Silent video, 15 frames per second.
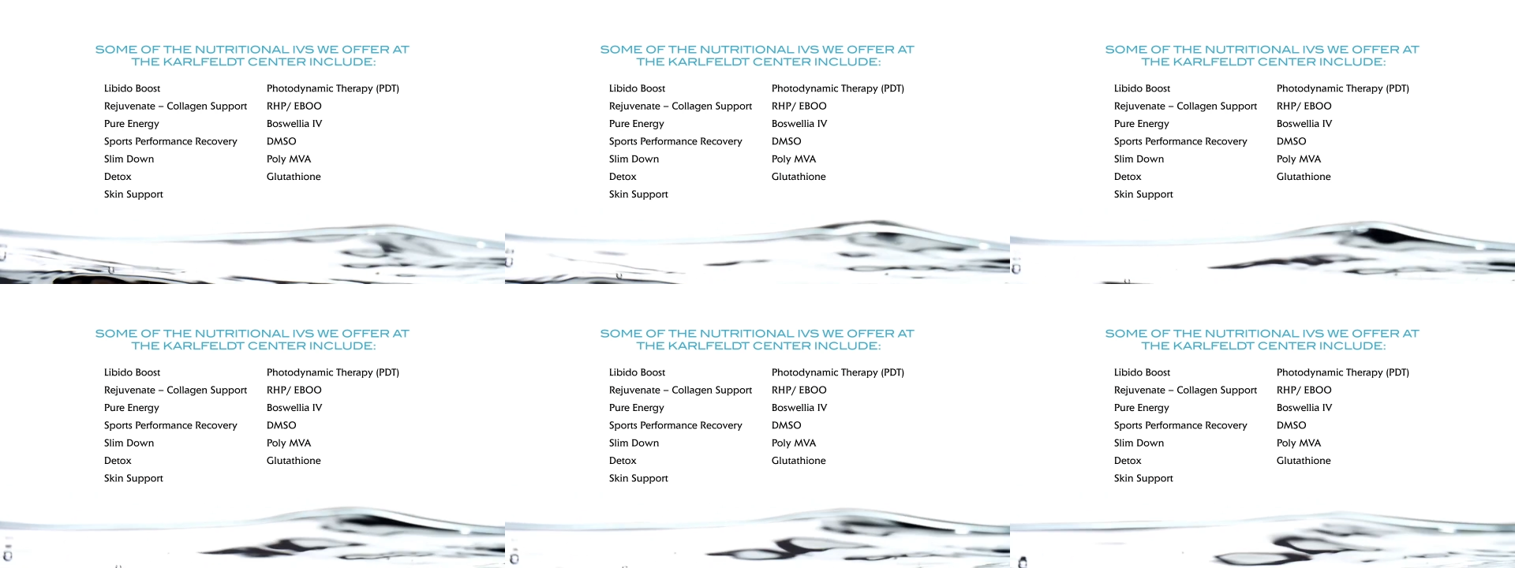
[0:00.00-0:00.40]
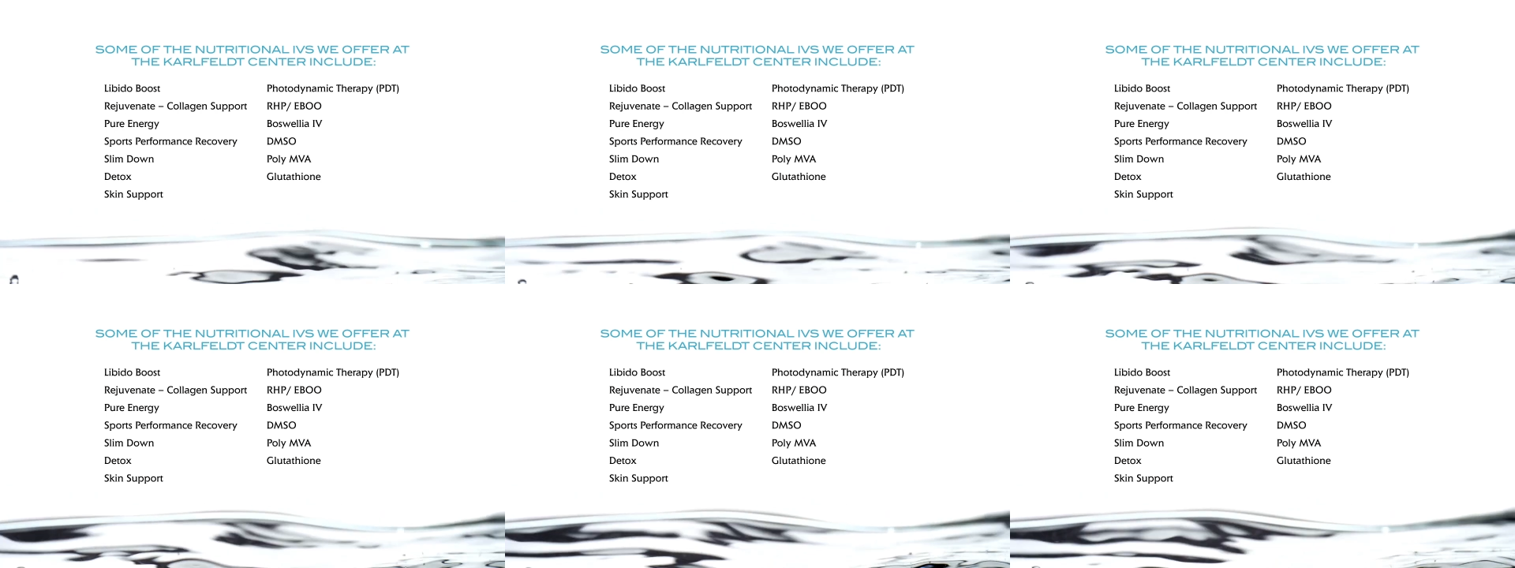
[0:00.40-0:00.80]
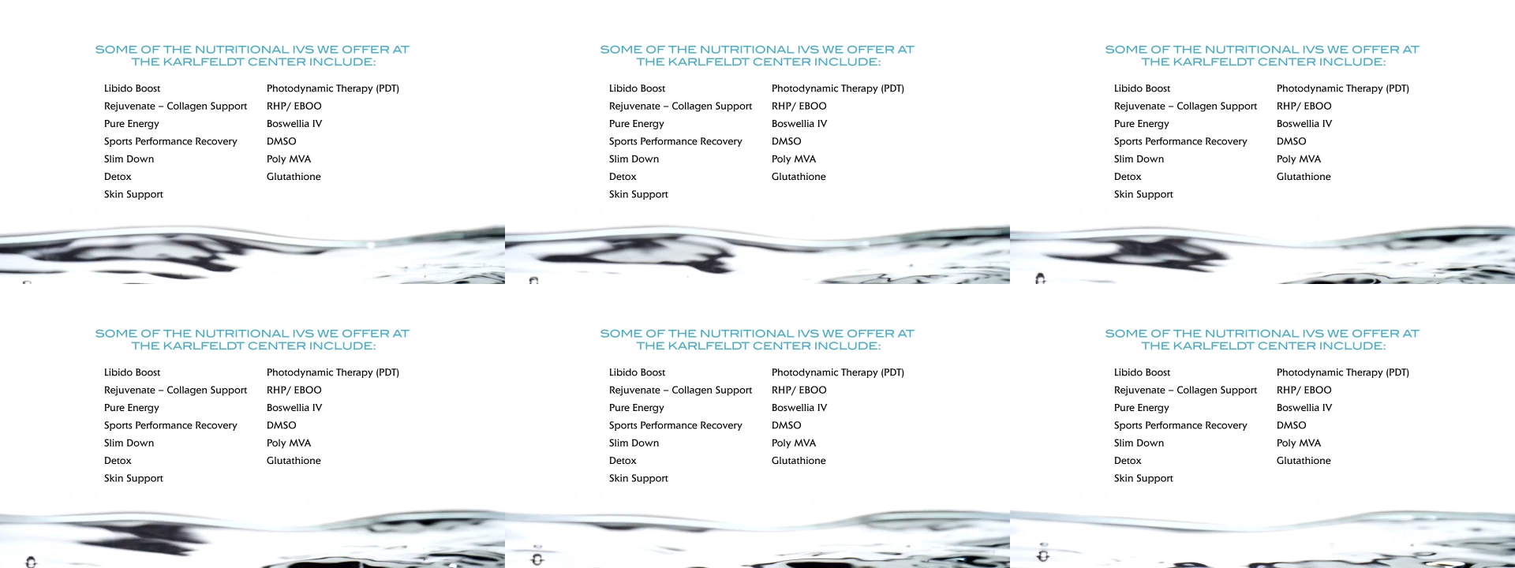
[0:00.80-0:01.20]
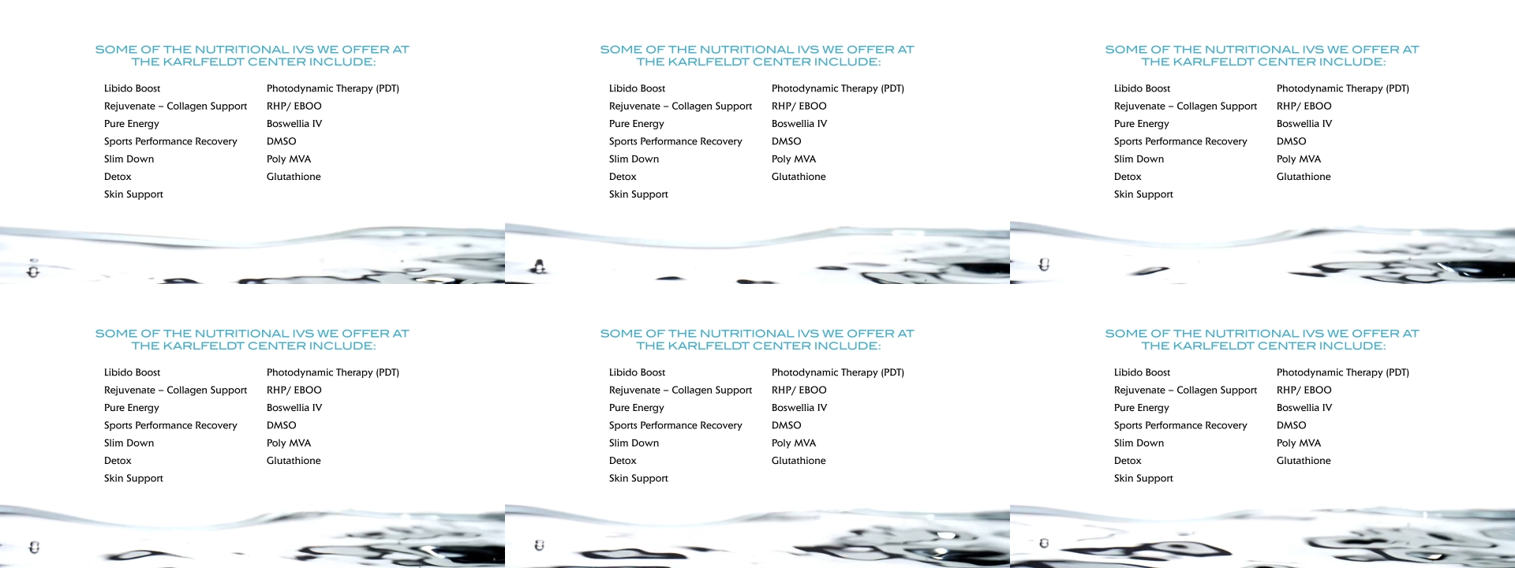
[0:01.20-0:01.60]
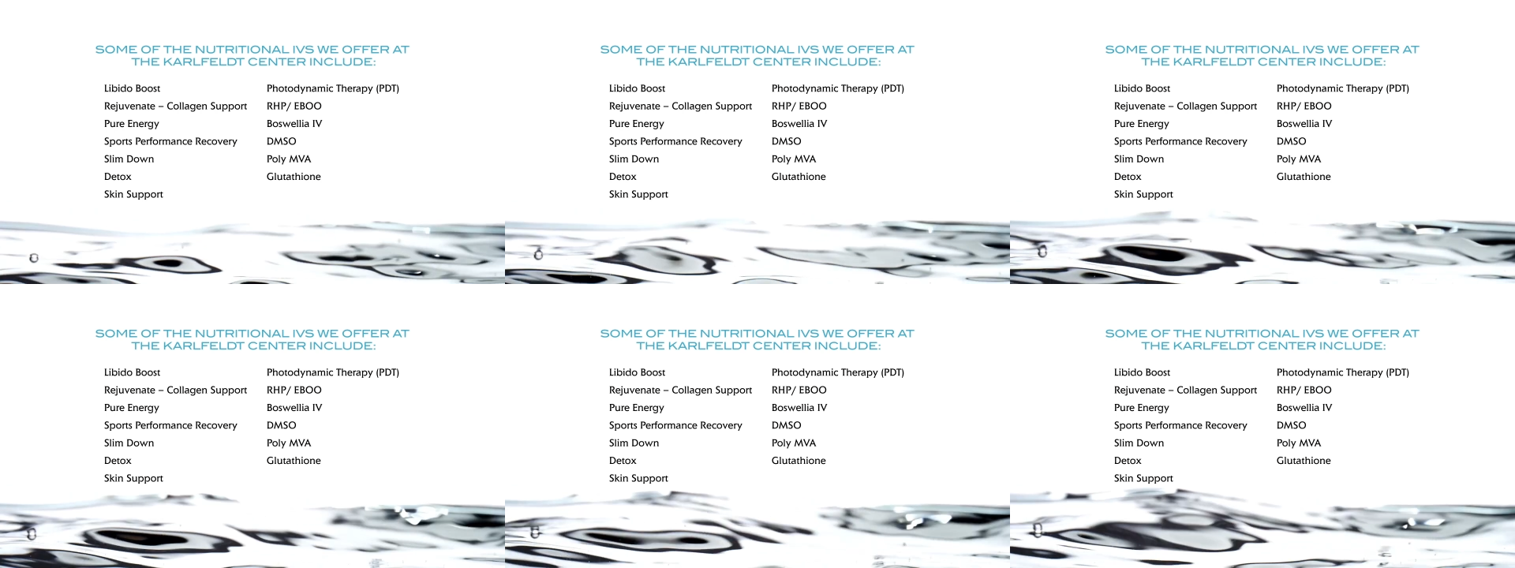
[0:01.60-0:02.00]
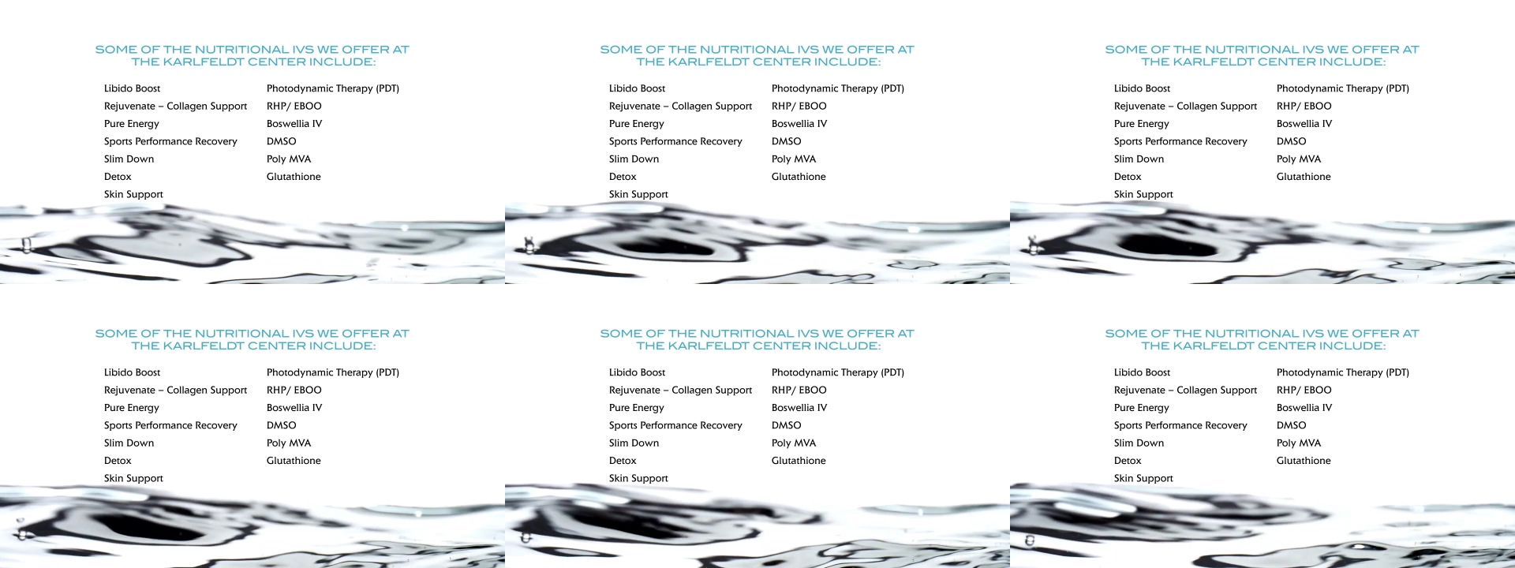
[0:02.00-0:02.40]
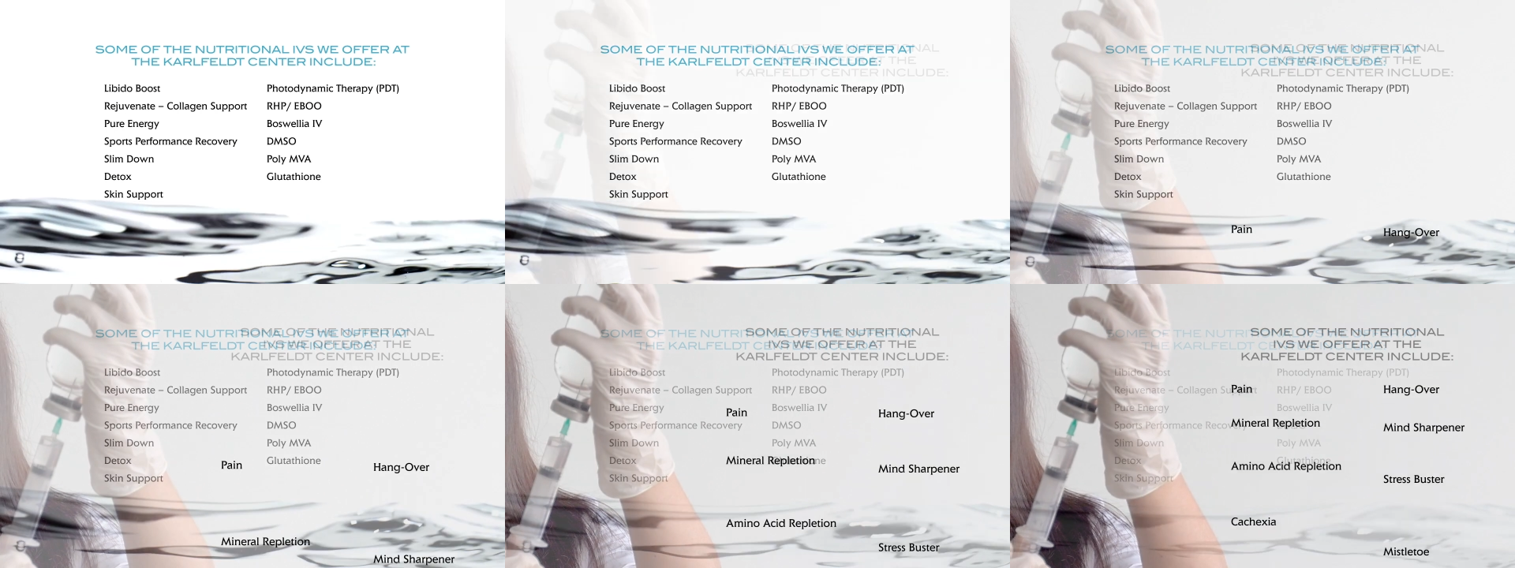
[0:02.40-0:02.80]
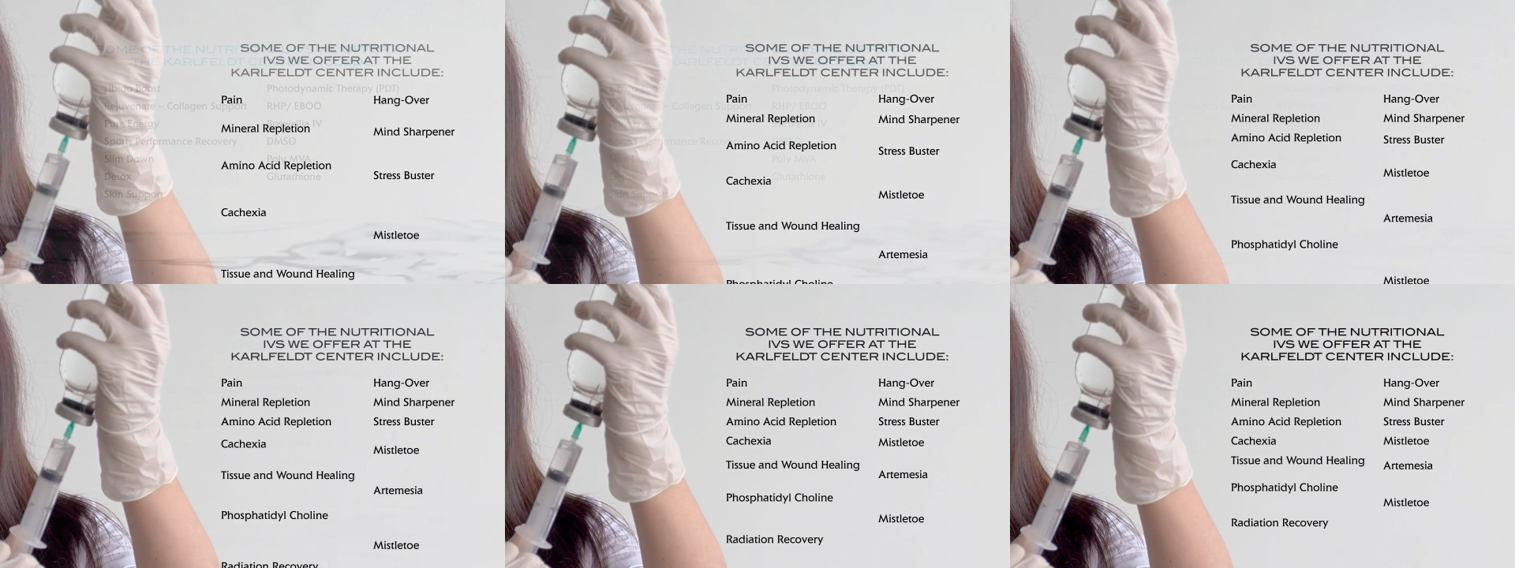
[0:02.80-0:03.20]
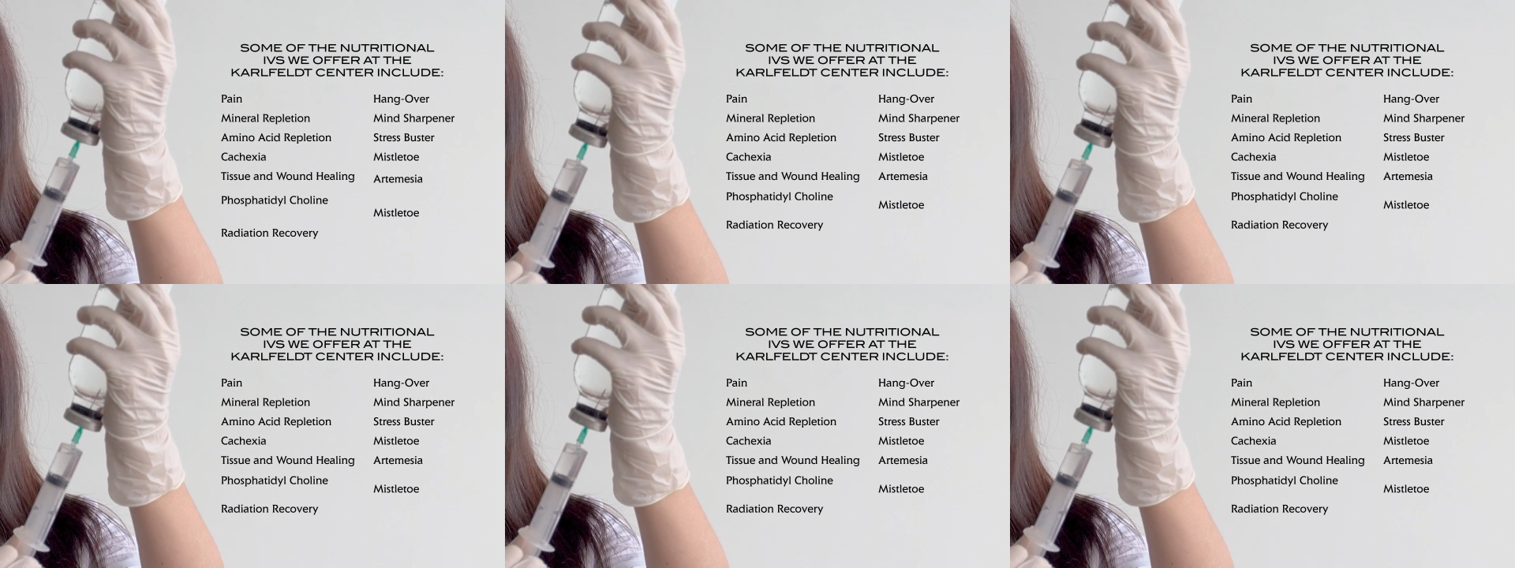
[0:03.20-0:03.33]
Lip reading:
No face is visible, so there are no lips to read.